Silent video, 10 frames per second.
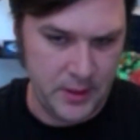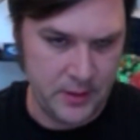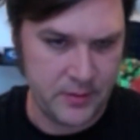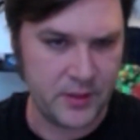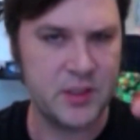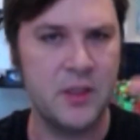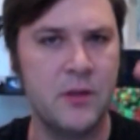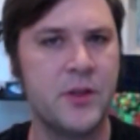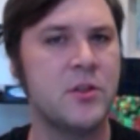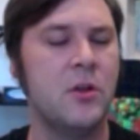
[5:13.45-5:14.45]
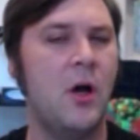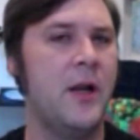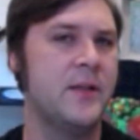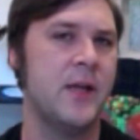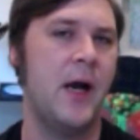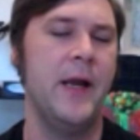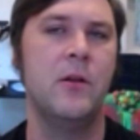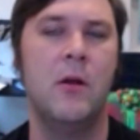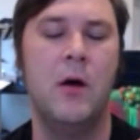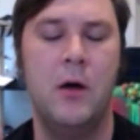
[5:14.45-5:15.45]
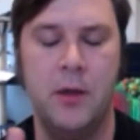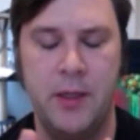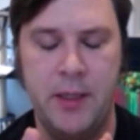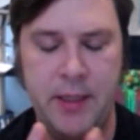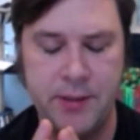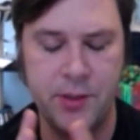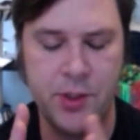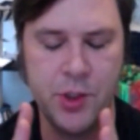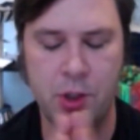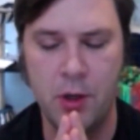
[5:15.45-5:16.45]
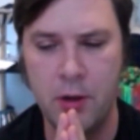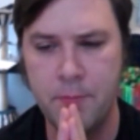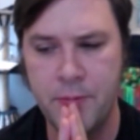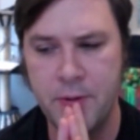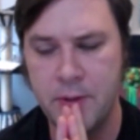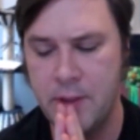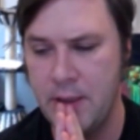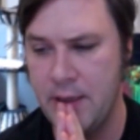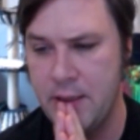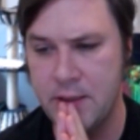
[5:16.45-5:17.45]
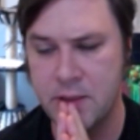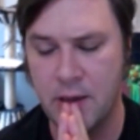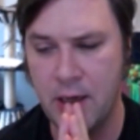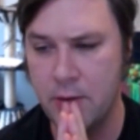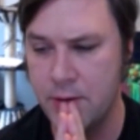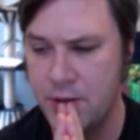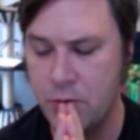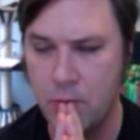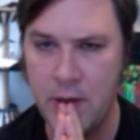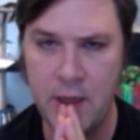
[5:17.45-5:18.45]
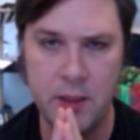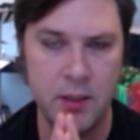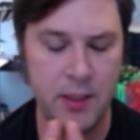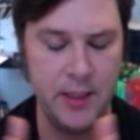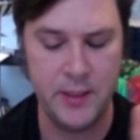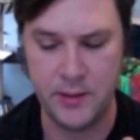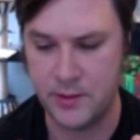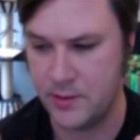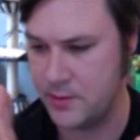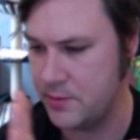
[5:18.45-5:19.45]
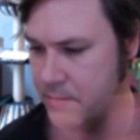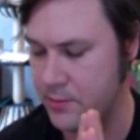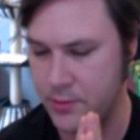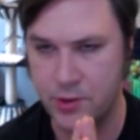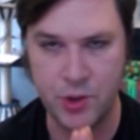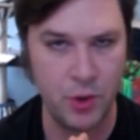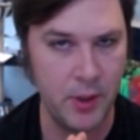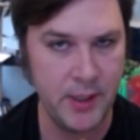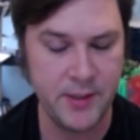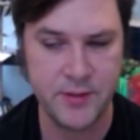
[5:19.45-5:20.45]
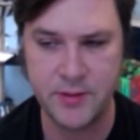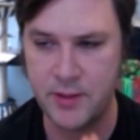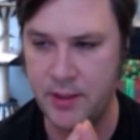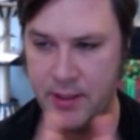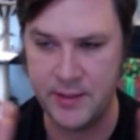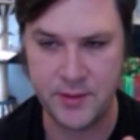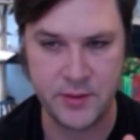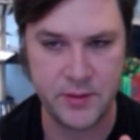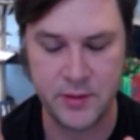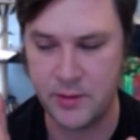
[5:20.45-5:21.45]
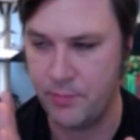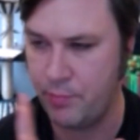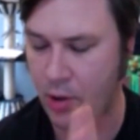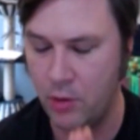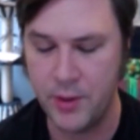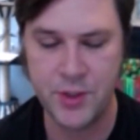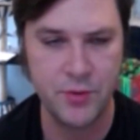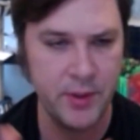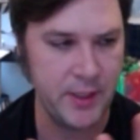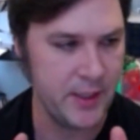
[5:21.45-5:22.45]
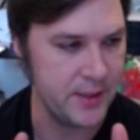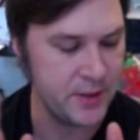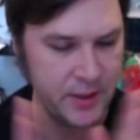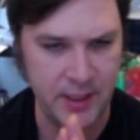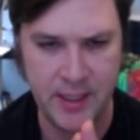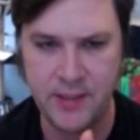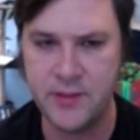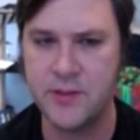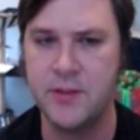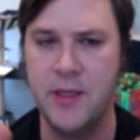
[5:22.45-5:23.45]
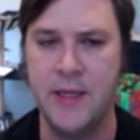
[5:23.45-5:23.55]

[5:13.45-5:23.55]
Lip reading: there's a lot of dialogue. It's sharp. It is Irish wit. It is Joyce. It's poetry. It's Yeats.